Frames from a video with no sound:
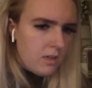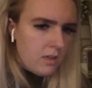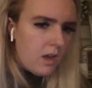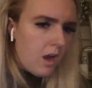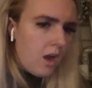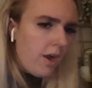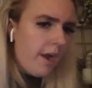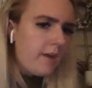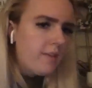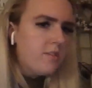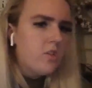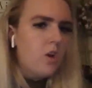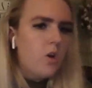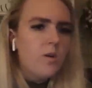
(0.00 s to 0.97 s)
All right,
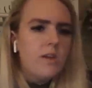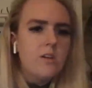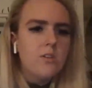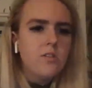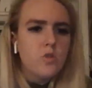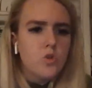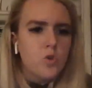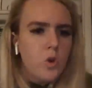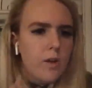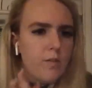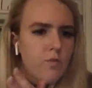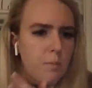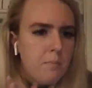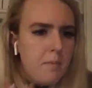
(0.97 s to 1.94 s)
so here's a story
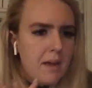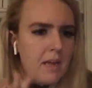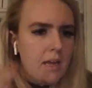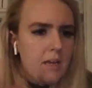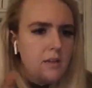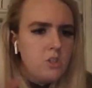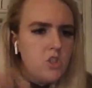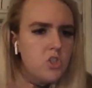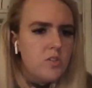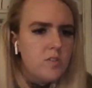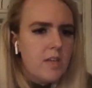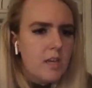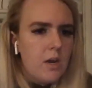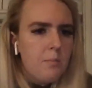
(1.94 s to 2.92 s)
from Megan. She
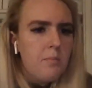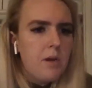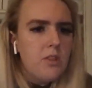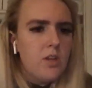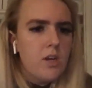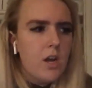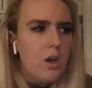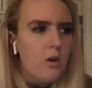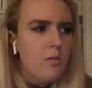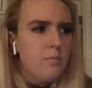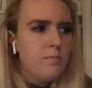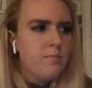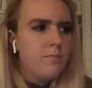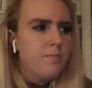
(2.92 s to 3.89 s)
said, a month ago.
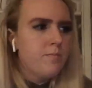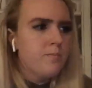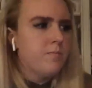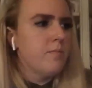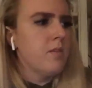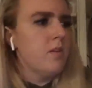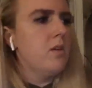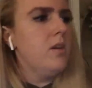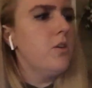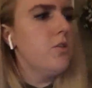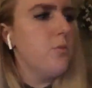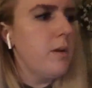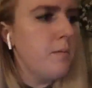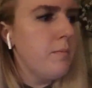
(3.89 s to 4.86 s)
Okay,